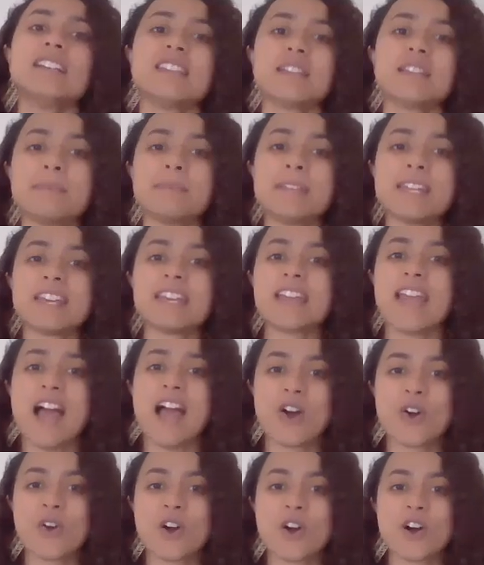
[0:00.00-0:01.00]
limiting
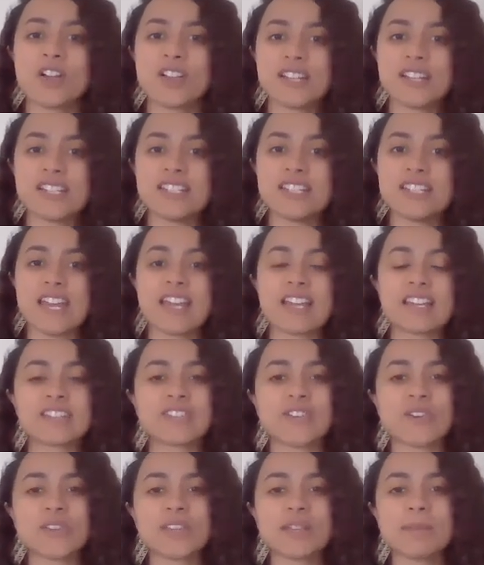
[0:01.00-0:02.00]
alcohol intake.
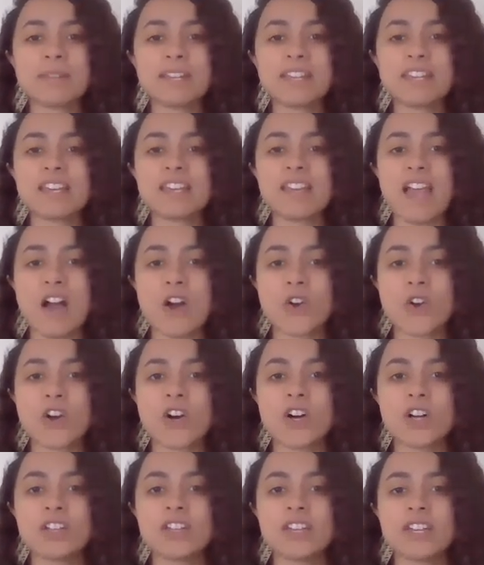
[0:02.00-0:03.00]
So limiting
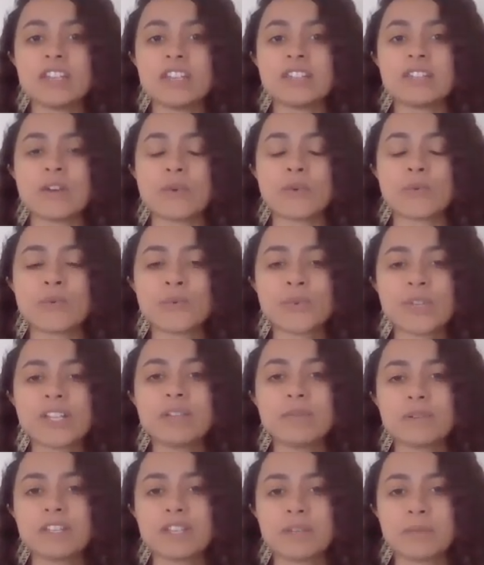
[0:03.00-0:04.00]
alcohol is
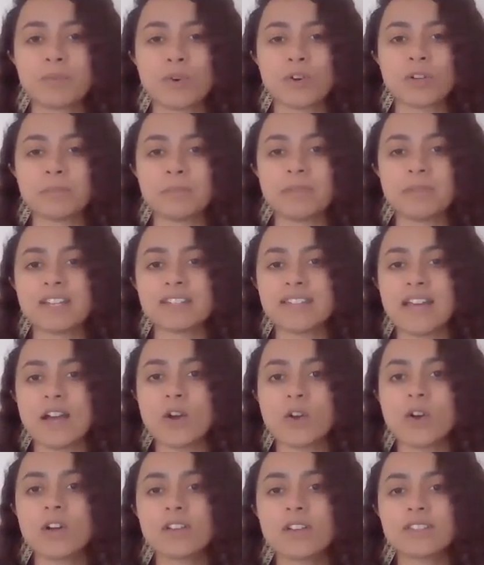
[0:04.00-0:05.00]
really, really important because
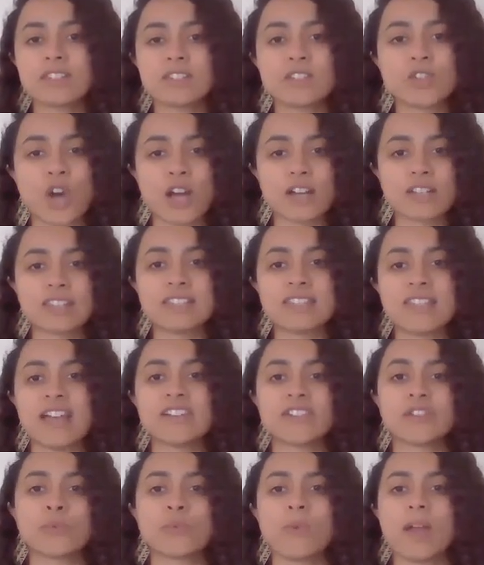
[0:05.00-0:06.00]
alcohol is a toxin
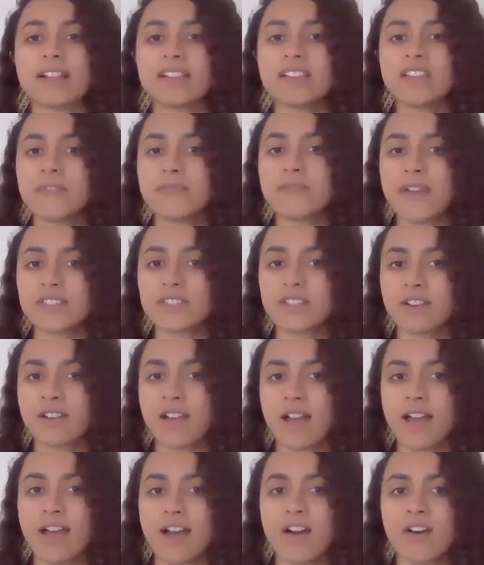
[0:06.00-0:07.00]
that directly affects our
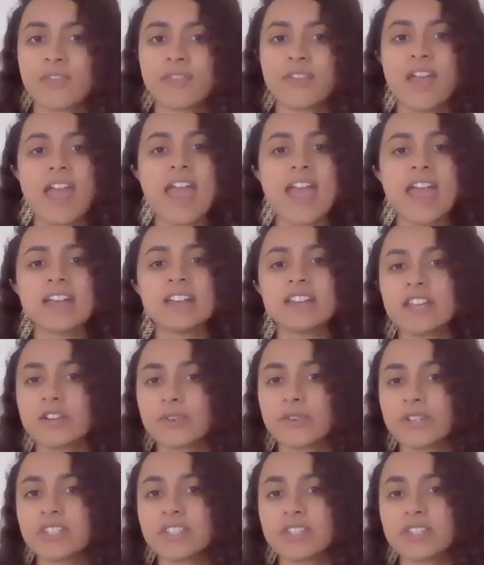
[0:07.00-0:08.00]
gut health and
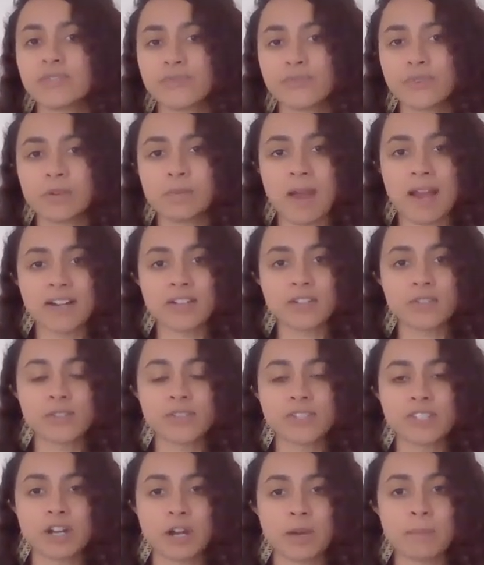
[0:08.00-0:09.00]
increases free
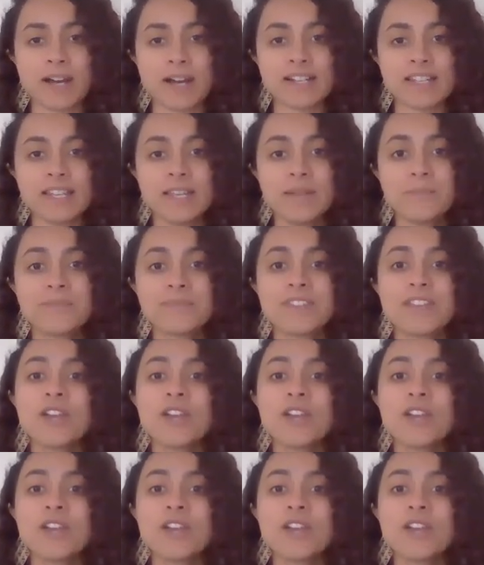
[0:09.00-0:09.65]
radicals in our body,